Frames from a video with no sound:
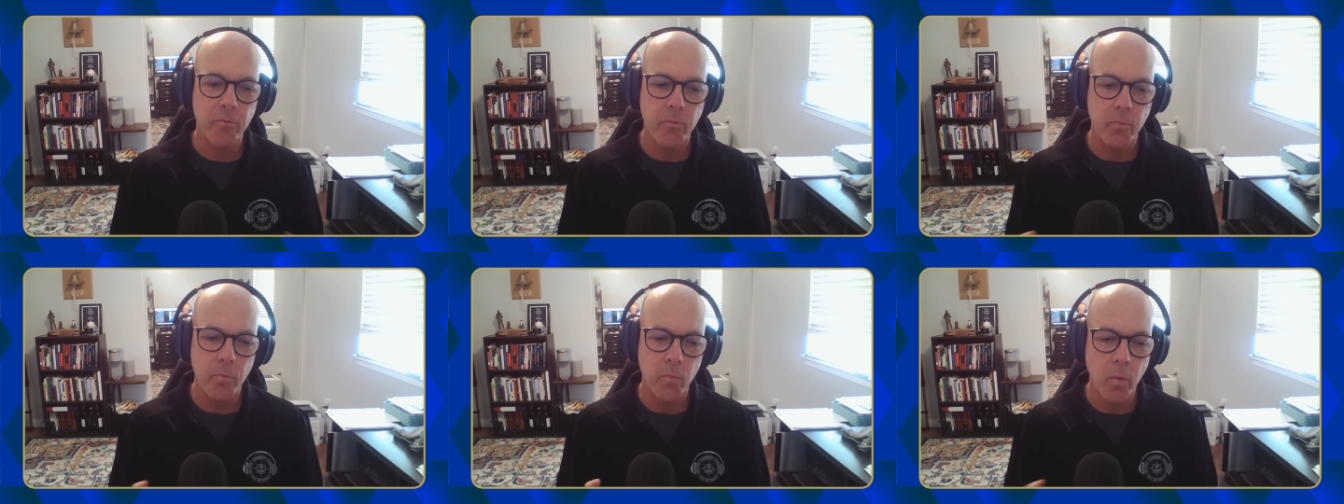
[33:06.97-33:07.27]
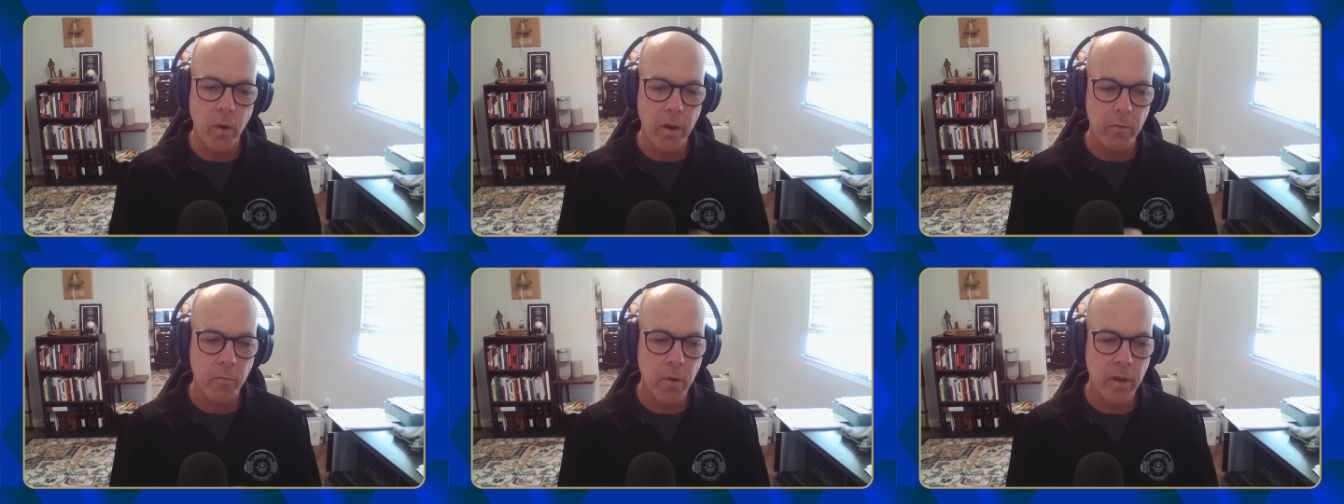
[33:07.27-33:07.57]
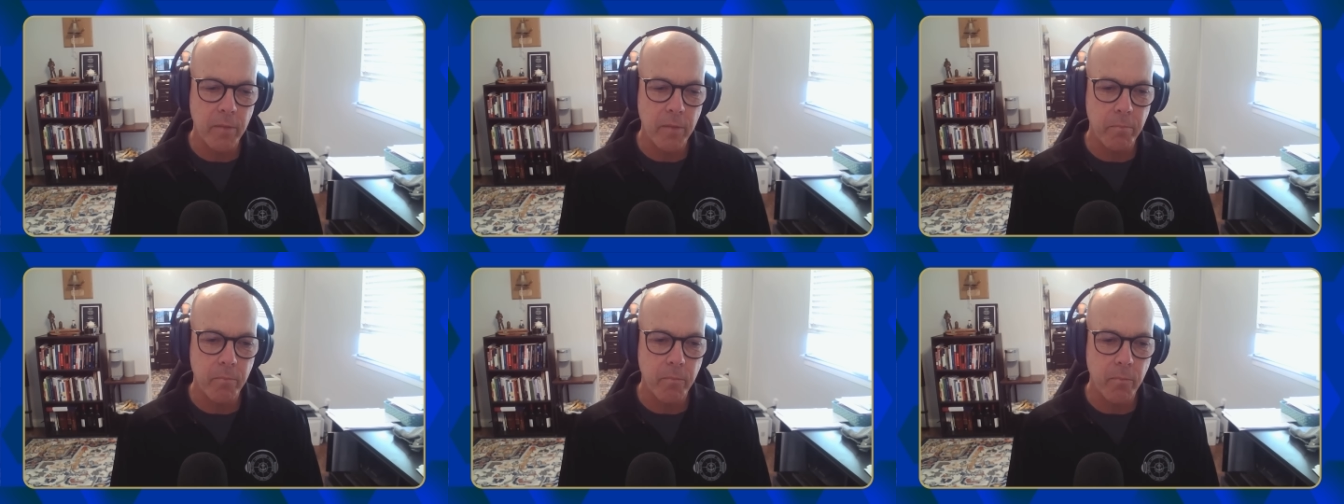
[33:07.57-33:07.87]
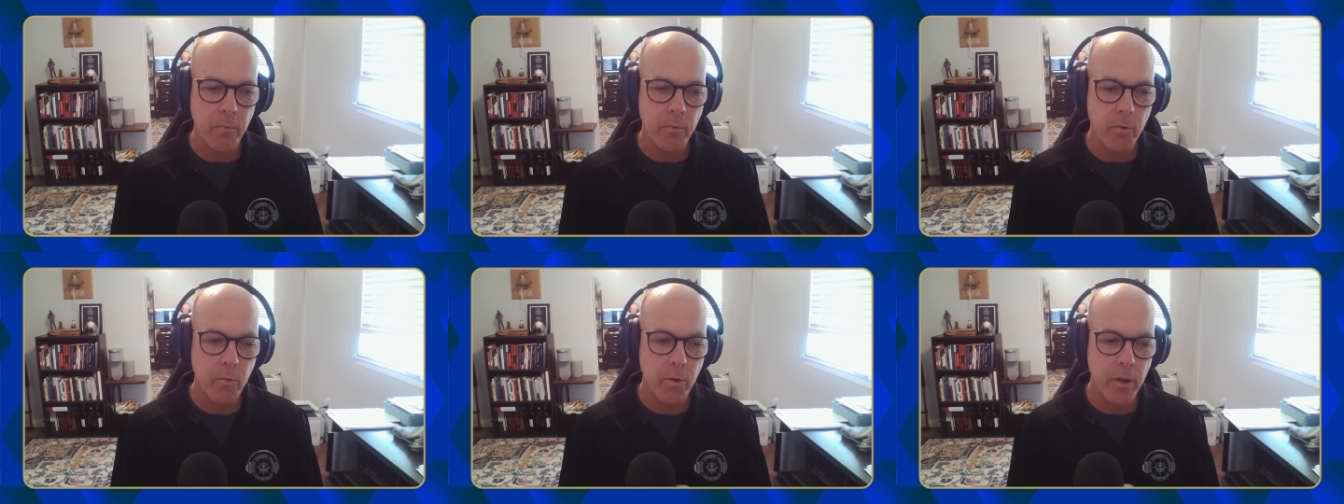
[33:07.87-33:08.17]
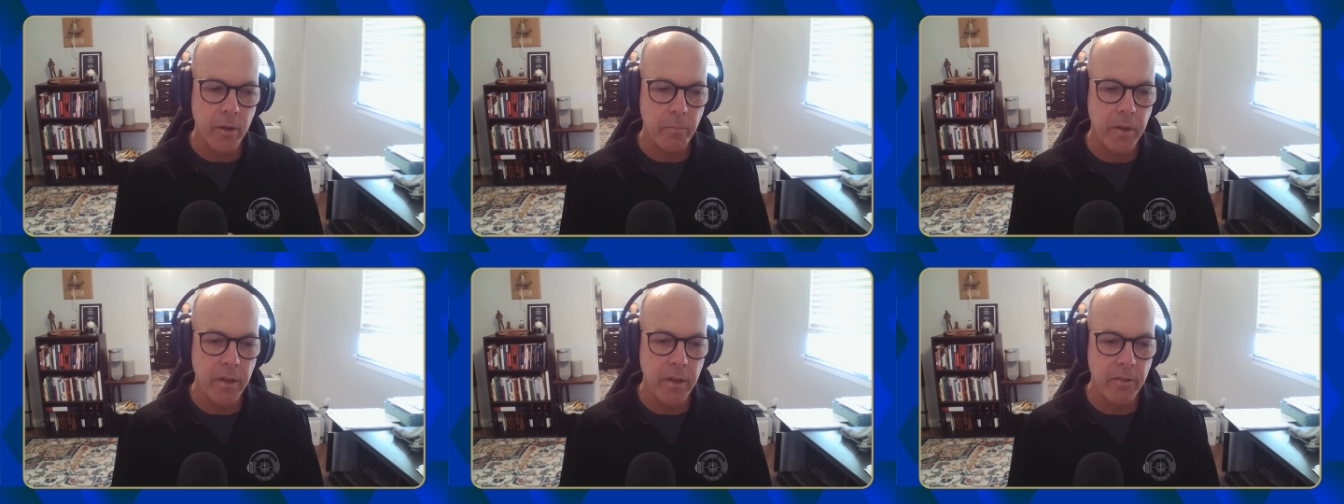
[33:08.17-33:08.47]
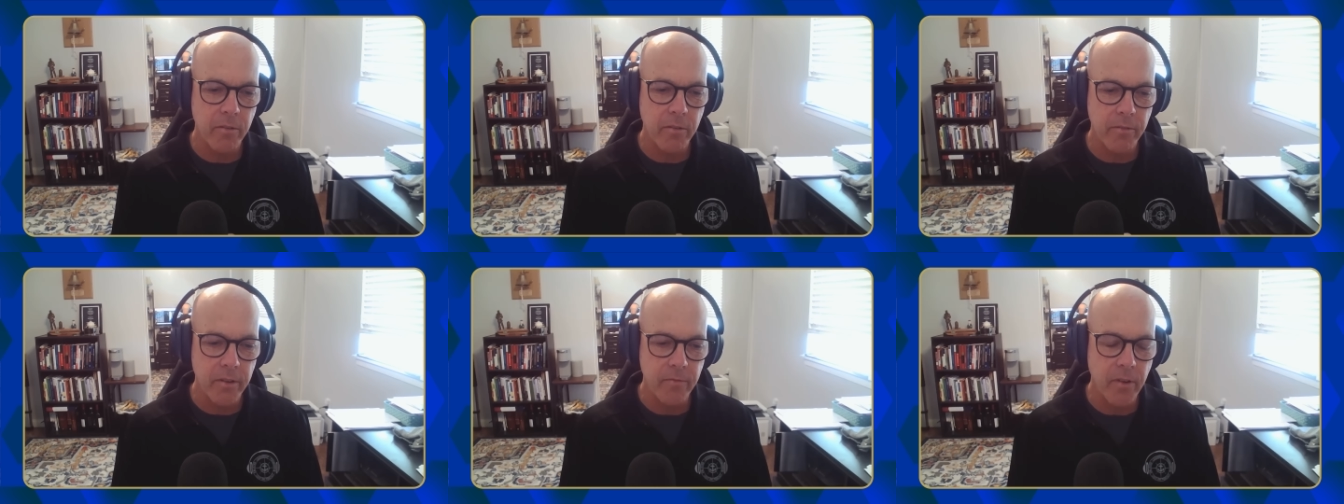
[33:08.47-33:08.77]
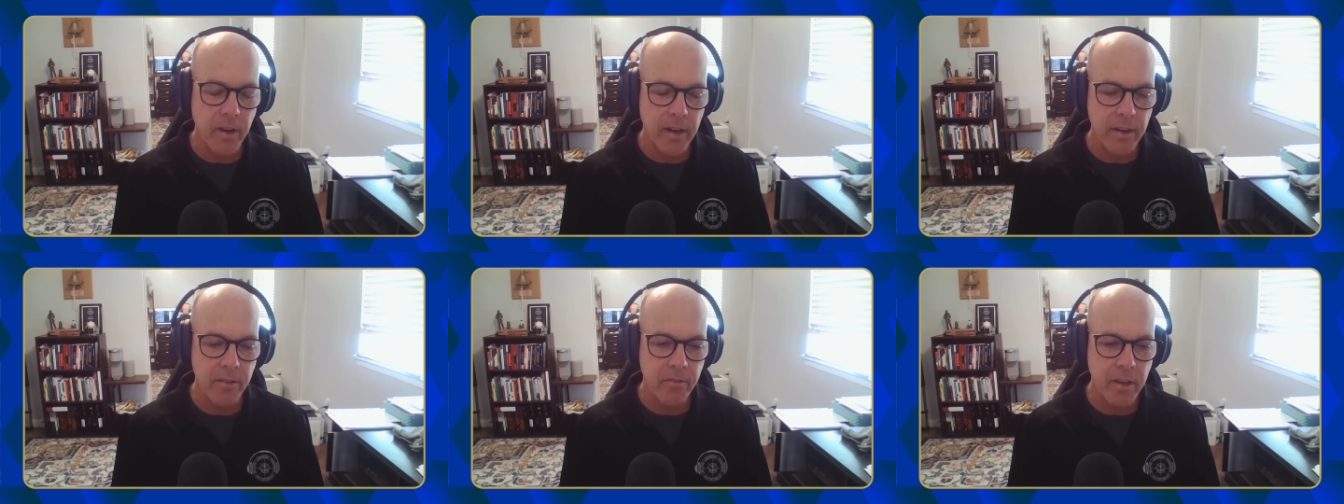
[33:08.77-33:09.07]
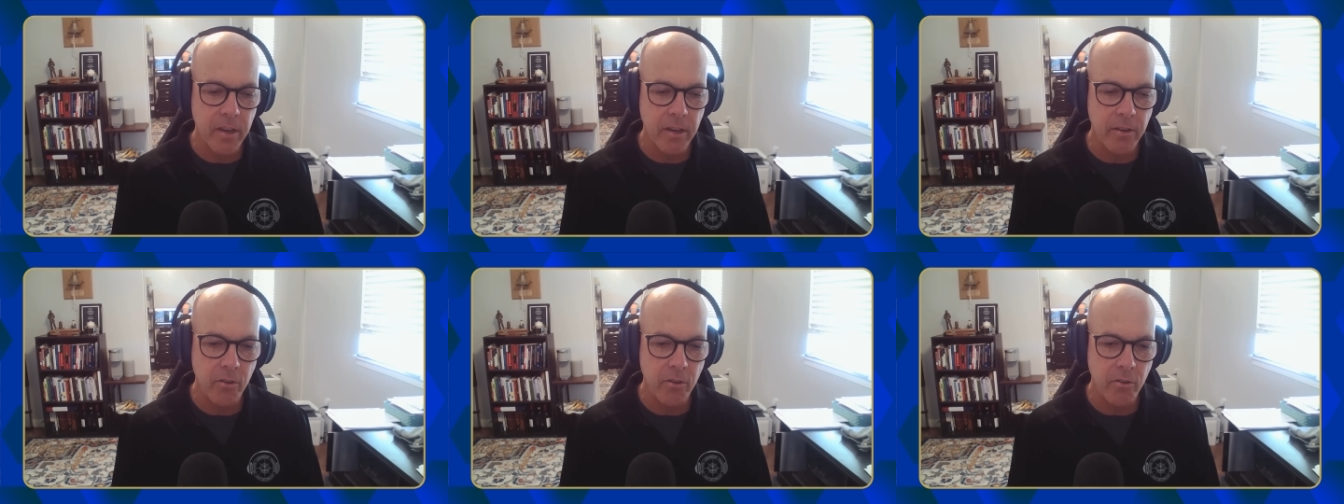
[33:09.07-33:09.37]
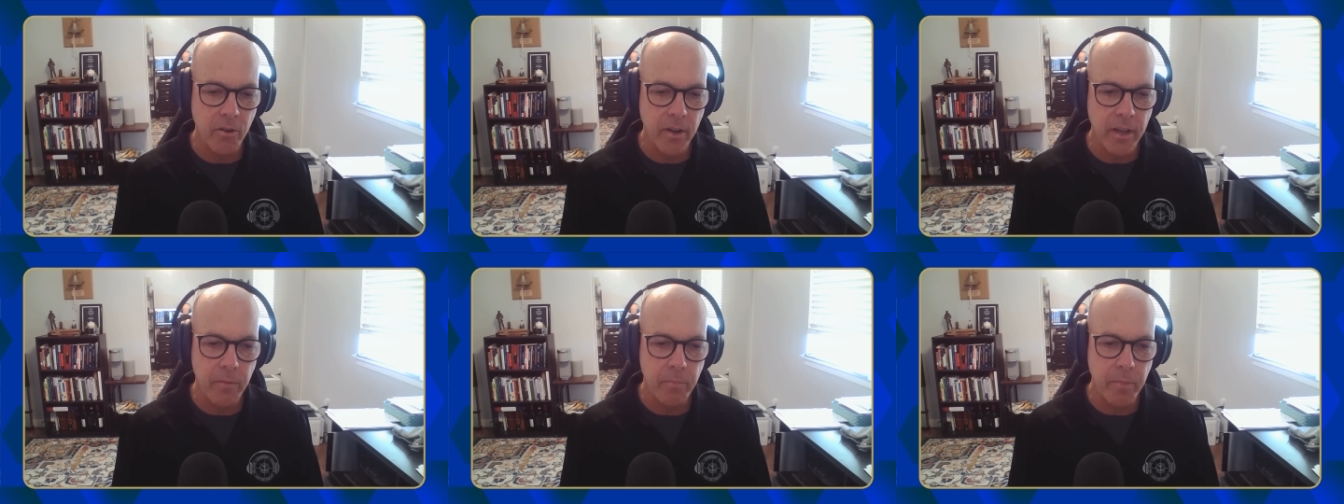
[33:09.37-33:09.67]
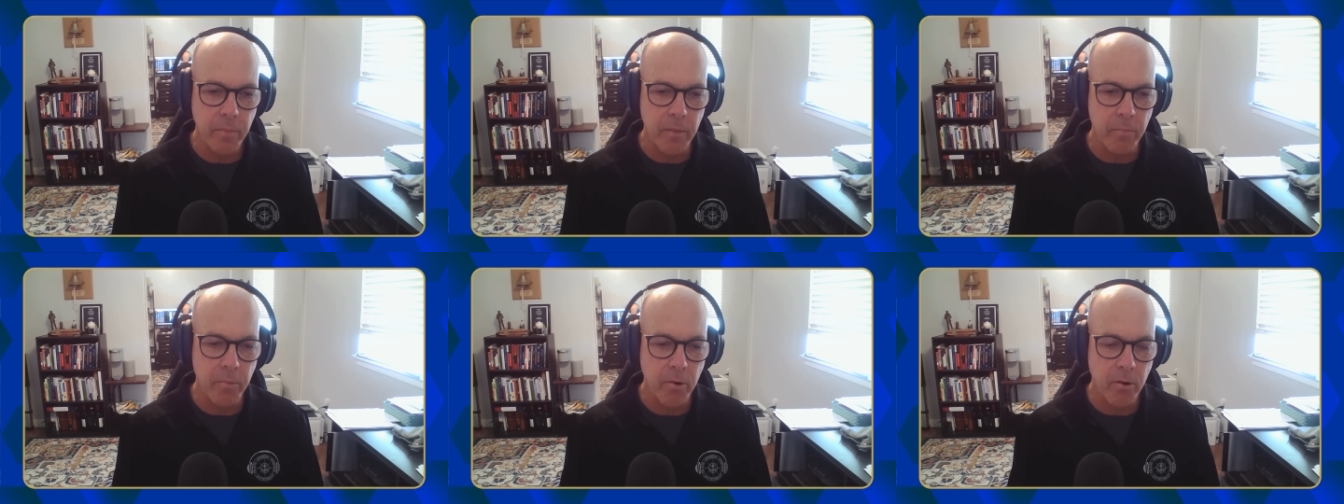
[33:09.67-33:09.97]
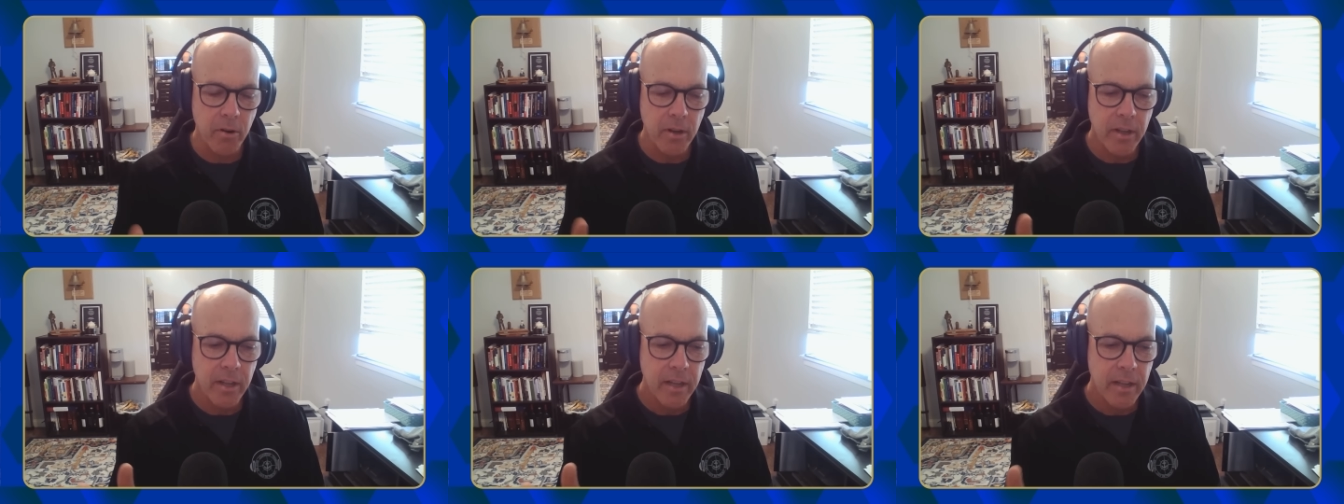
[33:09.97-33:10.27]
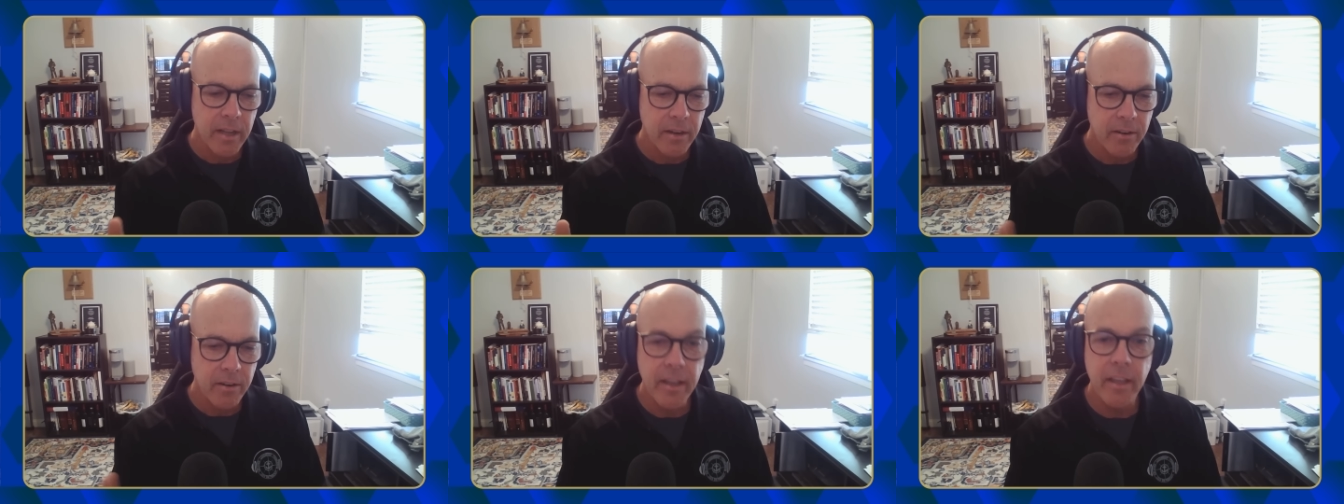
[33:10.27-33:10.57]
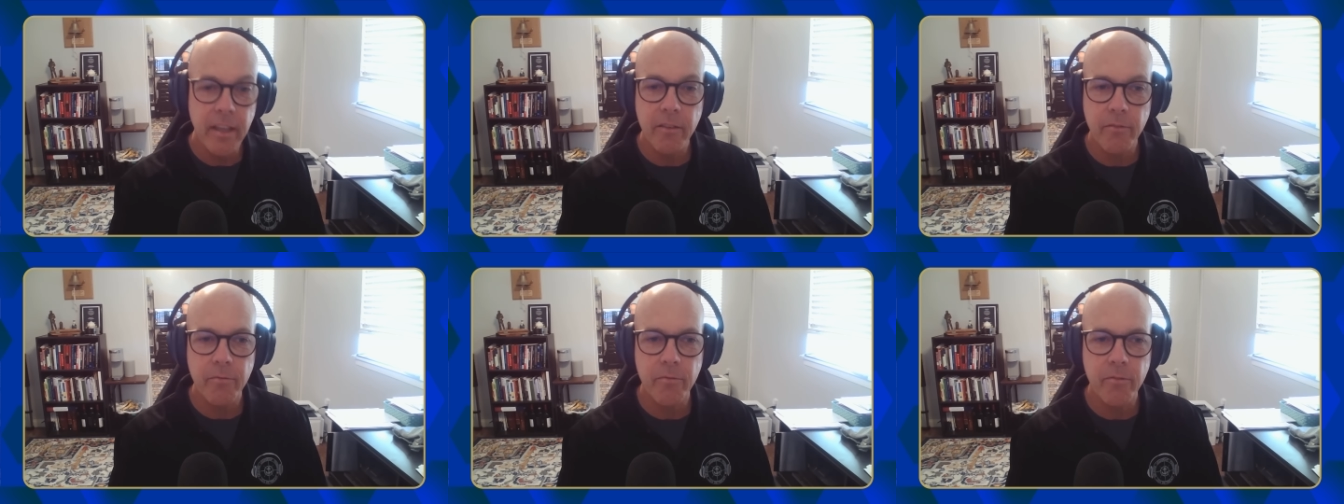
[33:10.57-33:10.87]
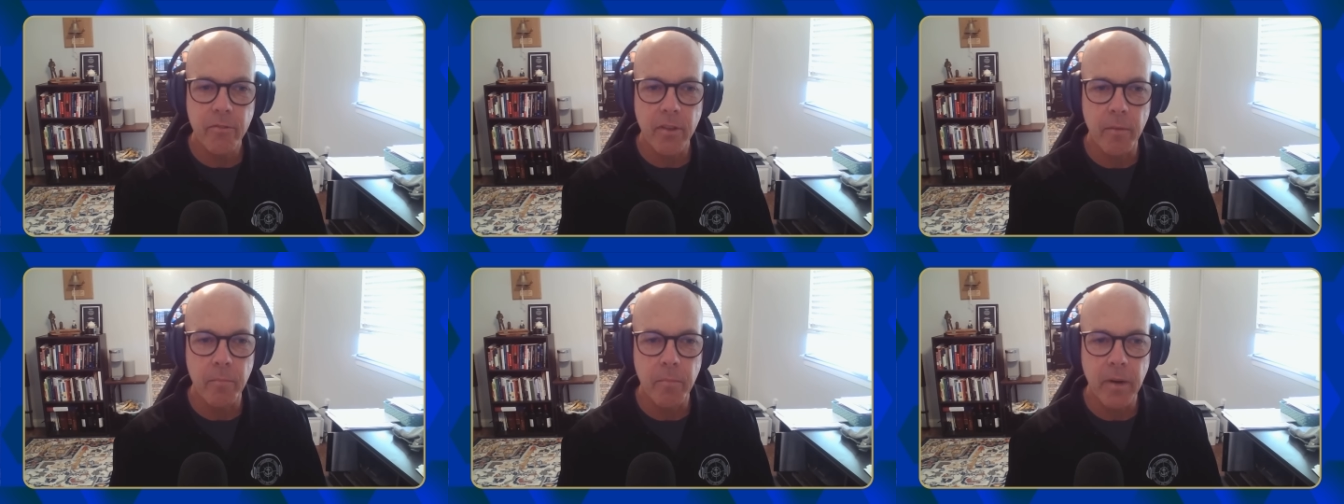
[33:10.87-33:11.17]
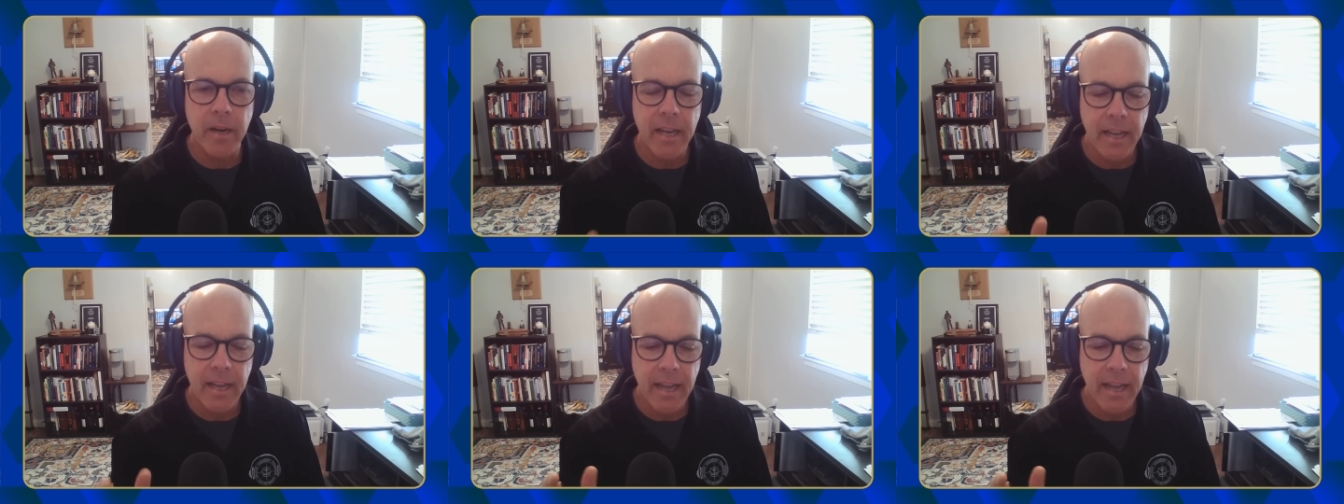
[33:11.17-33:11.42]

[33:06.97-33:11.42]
what quick piece of advice can you leave somebody?